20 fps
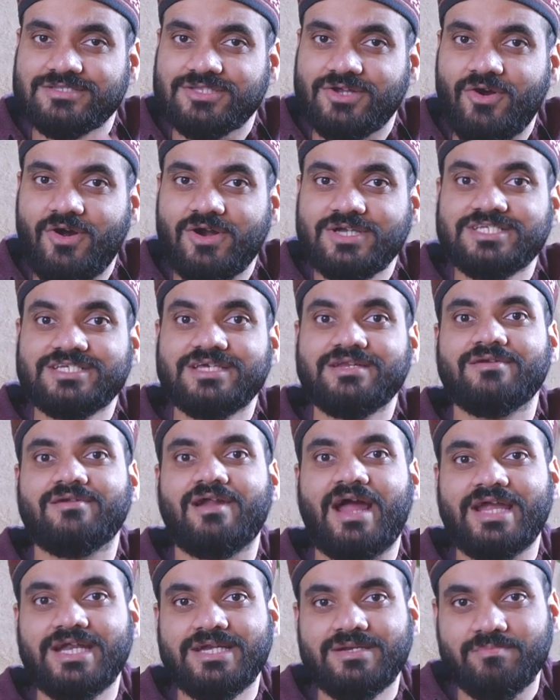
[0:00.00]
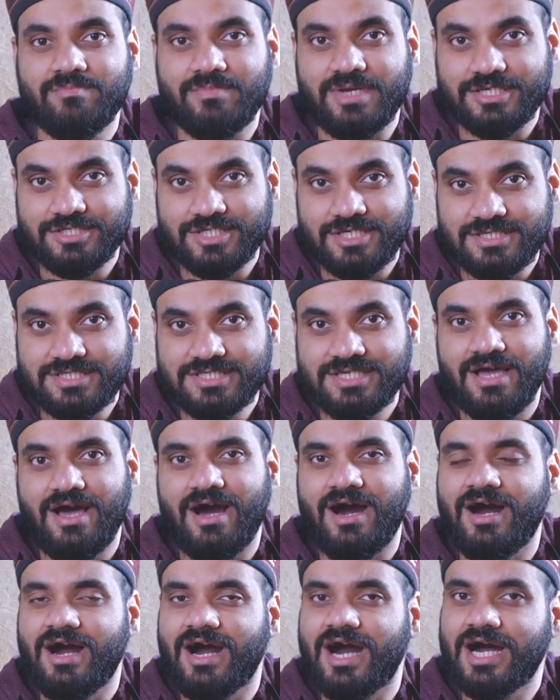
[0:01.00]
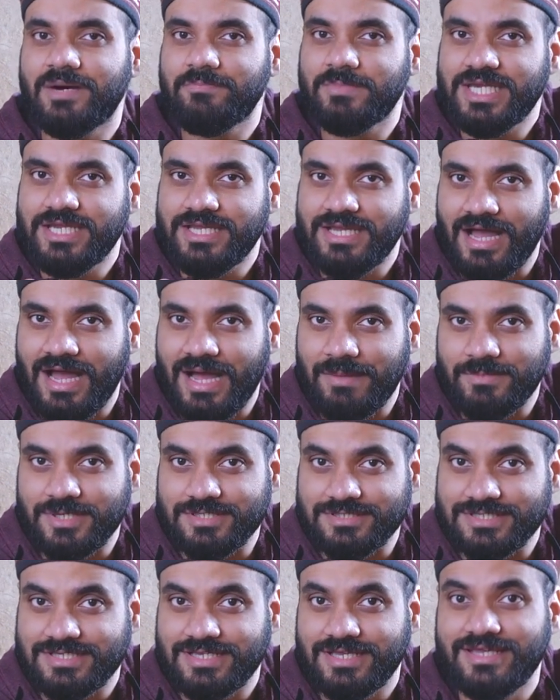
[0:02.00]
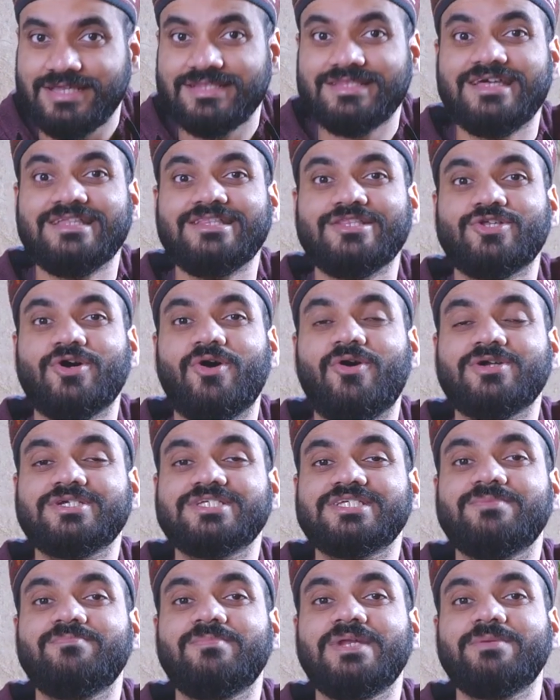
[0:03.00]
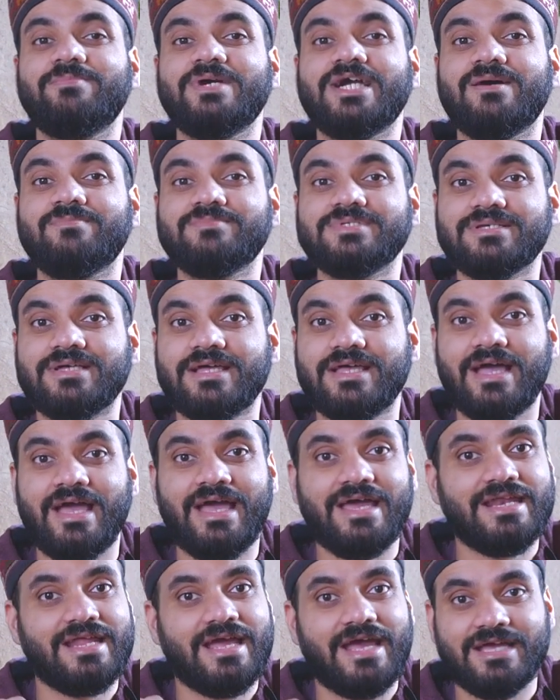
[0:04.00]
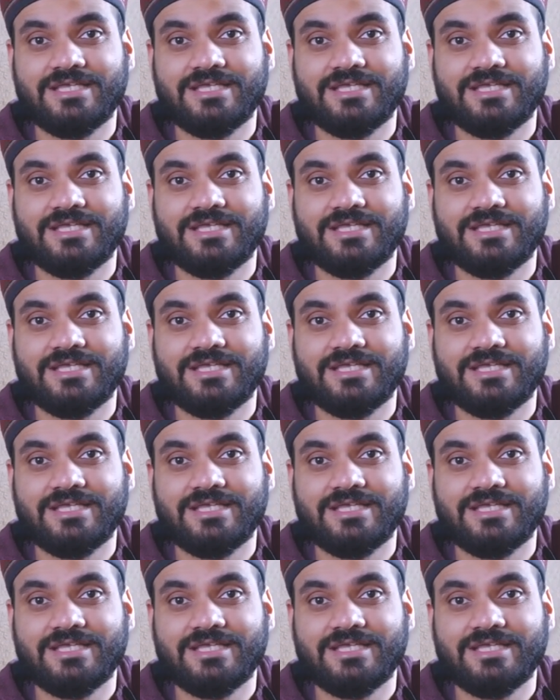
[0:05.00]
thoughts in right measures, a harmony happens. Then thought simply becomes an